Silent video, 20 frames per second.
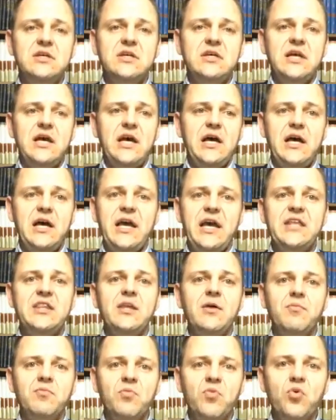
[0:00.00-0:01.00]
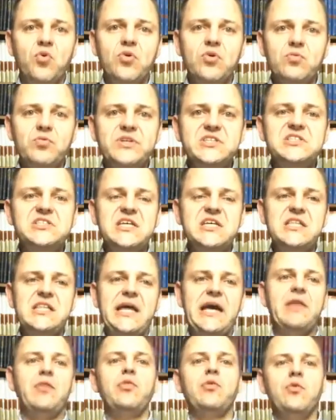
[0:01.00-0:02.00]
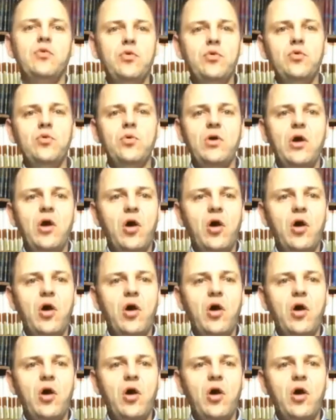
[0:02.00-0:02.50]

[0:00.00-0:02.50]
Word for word: uh, and the more we see that through